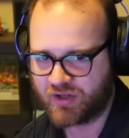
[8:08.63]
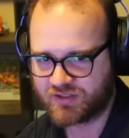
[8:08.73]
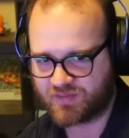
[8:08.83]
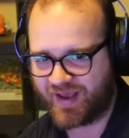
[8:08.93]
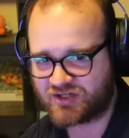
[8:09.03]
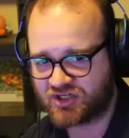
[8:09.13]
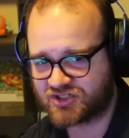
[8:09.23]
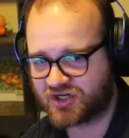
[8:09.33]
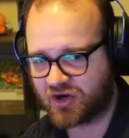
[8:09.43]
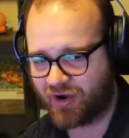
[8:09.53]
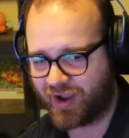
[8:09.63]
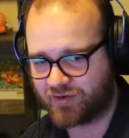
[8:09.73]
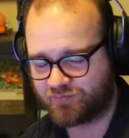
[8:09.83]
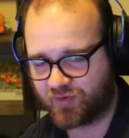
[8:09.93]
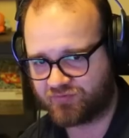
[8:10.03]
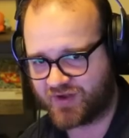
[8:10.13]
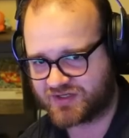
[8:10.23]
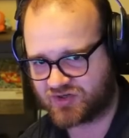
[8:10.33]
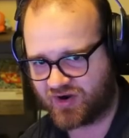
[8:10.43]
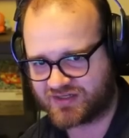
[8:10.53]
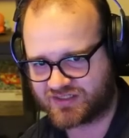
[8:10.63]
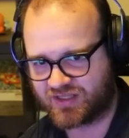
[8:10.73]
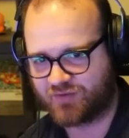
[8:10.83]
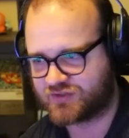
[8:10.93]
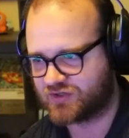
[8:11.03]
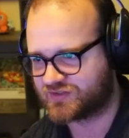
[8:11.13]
So I'm actually just going to go ahead and Professor X left here,